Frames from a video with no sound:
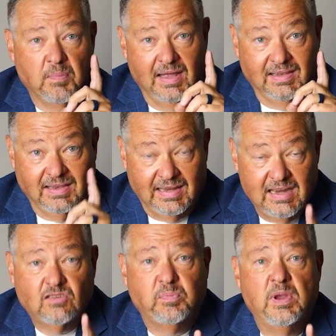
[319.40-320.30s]
at
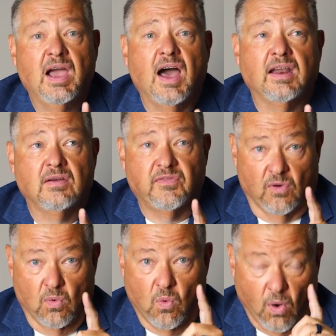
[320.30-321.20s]
least be on it
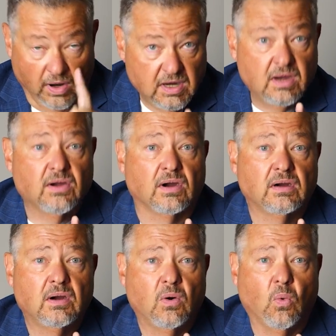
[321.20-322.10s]
for 1 year
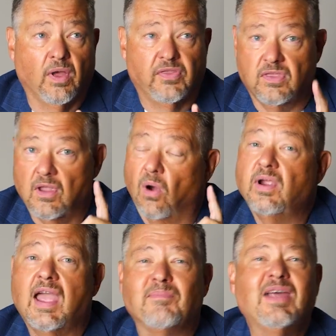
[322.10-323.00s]
with no
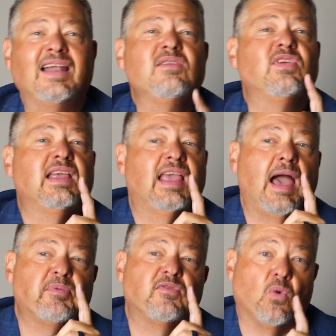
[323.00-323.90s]
gap, not even a
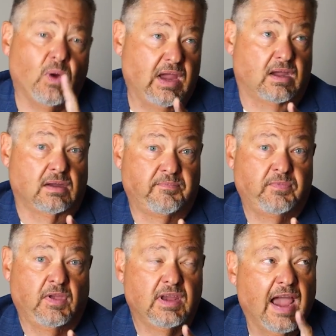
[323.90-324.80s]
gap of a week.
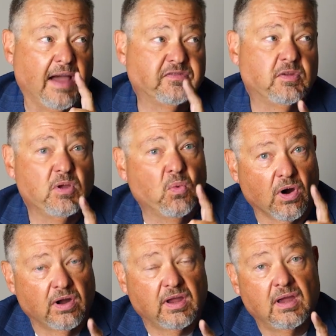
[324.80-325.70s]
You have to be
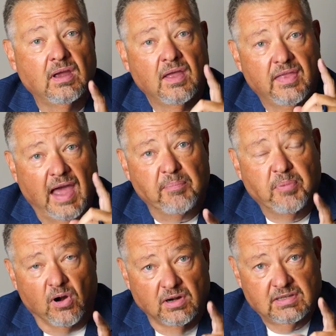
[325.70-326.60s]
working that
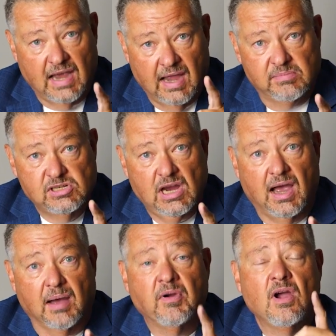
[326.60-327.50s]
part-time
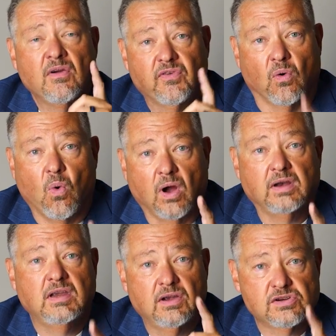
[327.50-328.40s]
job for
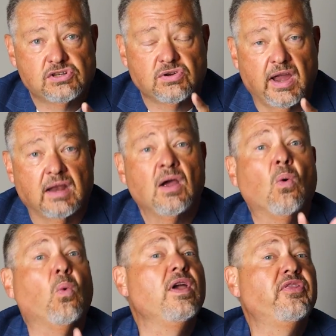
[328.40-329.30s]
1 year straight
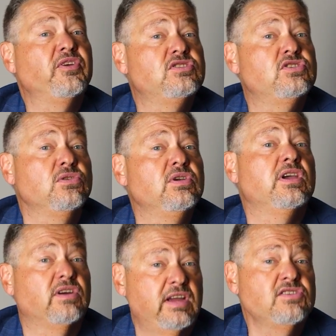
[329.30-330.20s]
with a
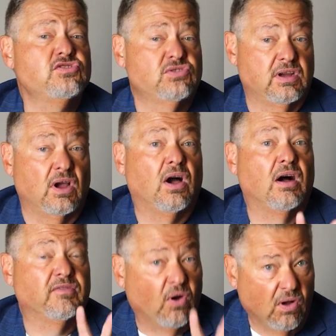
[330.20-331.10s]
2-year history
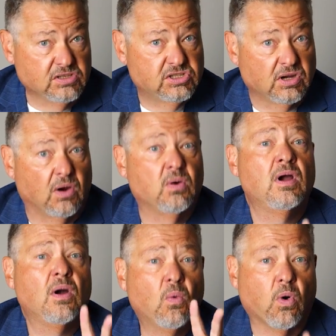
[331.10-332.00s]
of also
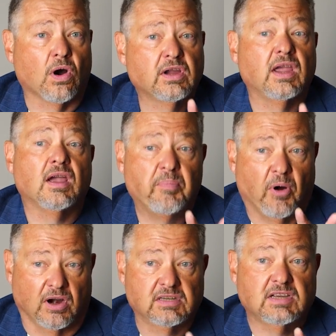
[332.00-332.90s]
working a
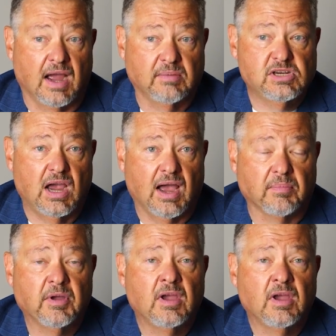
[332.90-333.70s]
part-time job.